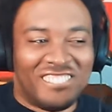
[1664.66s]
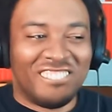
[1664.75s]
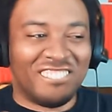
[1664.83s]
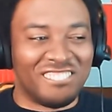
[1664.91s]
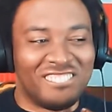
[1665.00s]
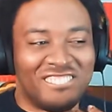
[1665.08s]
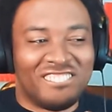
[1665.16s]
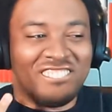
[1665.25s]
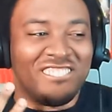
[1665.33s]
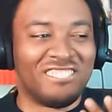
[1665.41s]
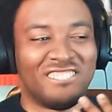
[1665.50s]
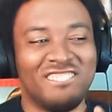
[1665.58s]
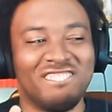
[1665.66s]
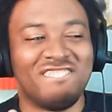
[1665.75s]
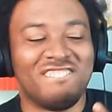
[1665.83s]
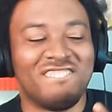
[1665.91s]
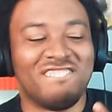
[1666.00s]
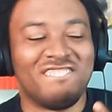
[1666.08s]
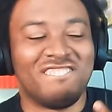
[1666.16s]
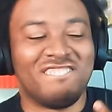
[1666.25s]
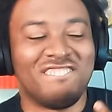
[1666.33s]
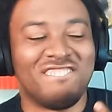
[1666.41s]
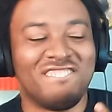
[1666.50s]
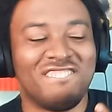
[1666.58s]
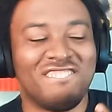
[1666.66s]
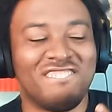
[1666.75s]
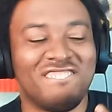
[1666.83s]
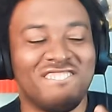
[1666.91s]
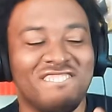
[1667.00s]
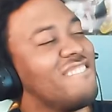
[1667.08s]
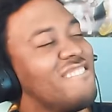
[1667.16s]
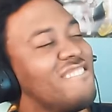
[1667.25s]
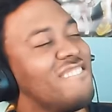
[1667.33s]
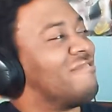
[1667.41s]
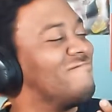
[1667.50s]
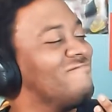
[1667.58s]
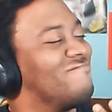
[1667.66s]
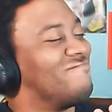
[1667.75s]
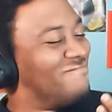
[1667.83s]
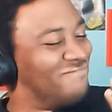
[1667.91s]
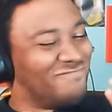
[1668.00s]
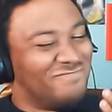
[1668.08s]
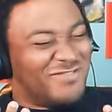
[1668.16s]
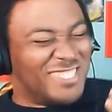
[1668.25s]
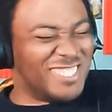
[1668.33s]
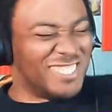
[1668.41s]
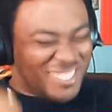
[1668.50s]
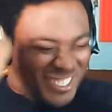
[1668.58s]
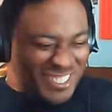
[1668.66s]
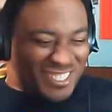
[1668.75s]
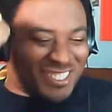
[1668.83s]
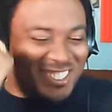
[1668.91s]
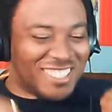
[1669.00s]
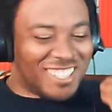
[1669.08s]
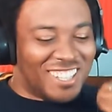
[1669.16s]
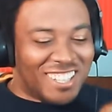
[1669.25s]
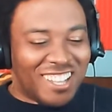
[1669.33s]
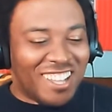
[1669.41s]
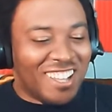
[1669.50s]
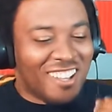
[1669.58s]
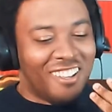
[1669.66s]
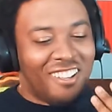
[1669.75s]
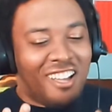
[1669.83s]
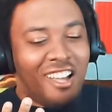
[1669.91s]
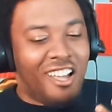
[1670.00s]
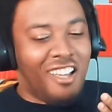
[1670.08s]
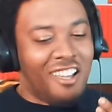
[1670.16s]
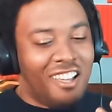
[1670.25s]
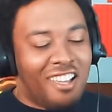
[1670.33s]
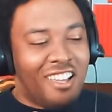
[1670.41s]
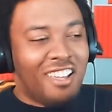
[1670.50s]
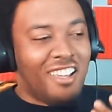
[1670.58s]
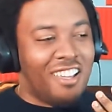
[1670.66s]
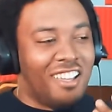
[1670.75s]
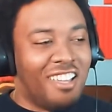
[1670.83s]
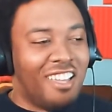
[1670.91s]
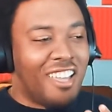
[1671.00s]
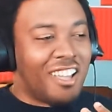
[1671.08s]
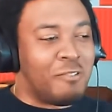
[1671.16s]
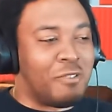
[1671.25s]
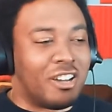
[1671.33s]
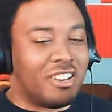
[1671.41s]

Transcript: Righto! Nice baton pass, Morgana! Okay, everyone, check this out. Come